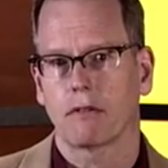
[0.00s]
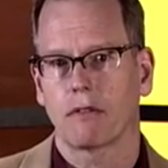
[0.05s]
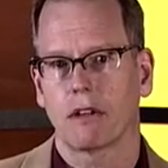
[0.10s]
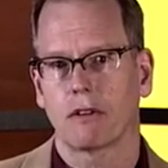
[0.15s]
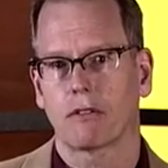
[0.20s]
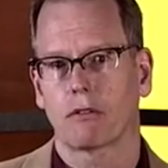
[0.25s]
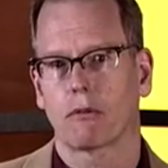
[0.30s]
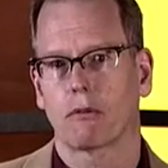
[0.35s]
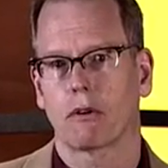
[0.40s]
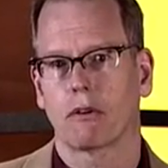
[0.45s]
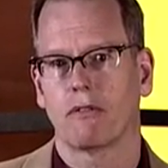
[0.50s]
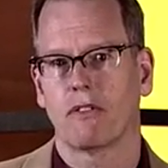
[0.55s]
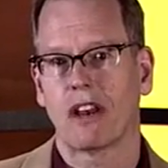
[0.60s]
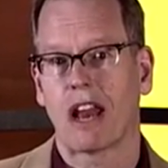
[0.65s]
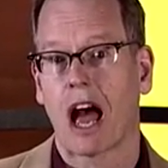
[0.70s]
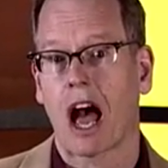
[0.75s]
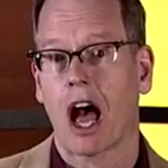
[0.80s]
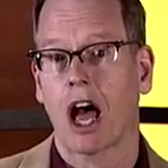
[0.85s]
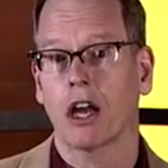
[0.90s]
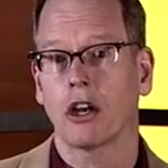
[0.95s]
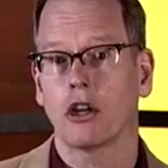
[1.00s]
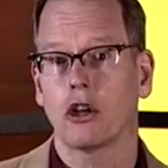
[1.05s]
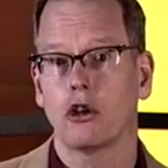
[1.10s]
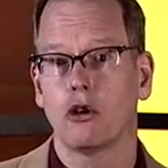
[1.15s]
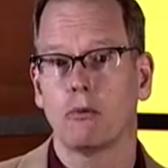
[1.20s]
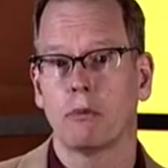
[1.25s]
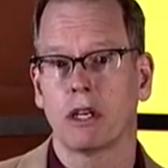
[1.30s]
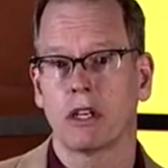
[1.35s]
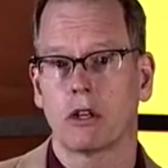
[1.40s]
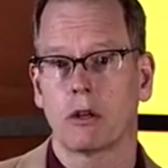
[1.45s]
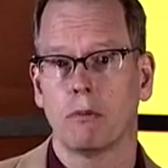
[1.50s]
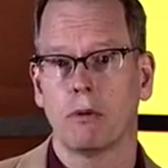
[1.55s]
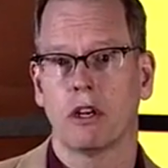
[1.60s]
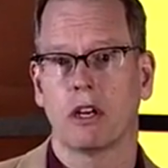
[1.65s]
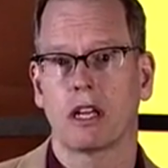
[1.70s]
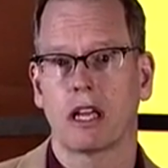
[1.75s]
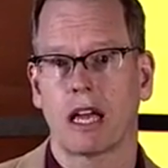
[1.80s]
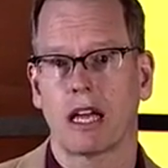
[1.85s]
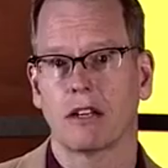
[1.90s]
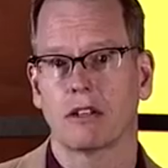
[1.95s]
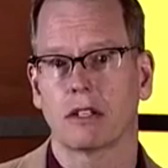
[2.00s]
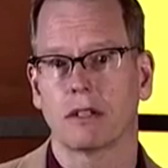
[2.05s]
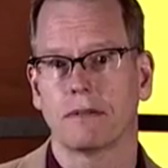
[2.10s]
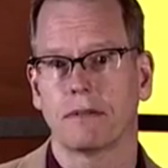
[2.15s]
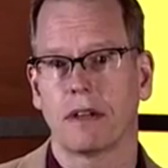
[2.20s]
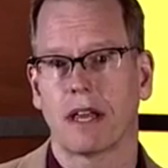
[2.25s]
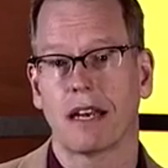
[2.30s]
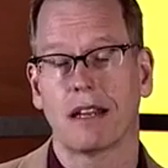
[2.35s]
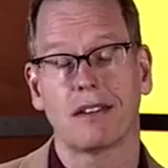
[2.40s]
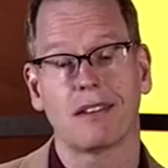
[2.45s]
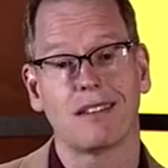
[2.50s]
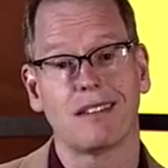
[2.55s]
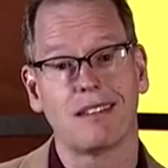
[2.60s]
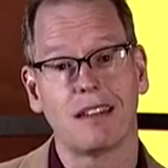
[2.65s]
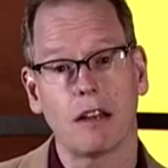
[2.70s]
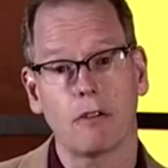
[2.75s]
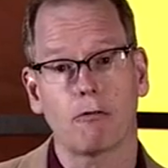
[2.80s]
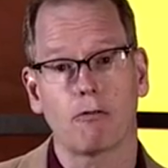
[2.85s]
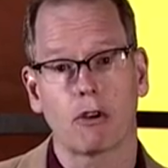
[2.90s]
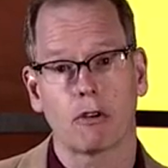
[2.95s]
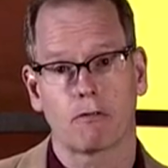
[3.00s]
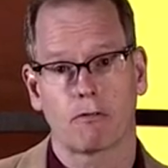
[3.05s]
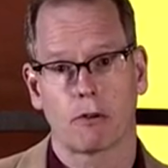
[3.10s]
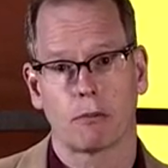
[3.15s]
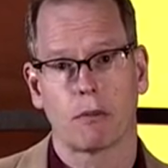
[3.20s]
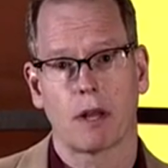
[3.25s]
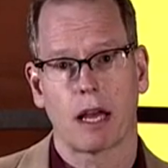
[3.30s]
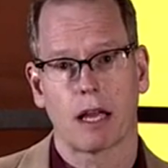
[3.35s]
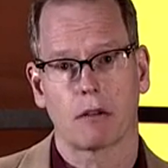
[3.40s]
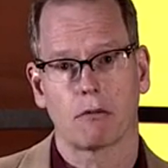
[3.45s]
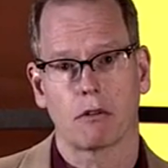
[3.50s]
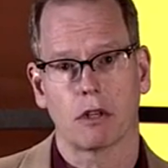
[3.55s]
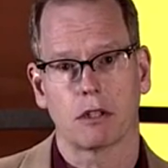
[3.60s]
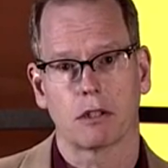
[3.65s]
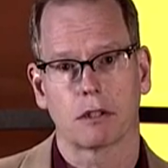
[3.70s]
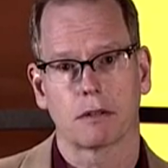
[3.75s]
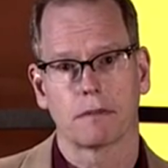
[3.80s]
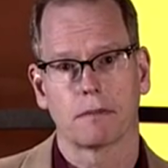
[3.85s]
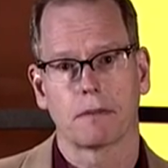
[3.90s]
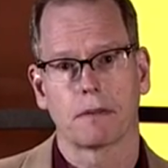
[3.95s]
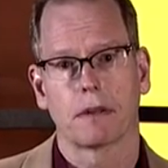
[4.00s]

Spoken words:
of this sort of non-human communication that is different from language.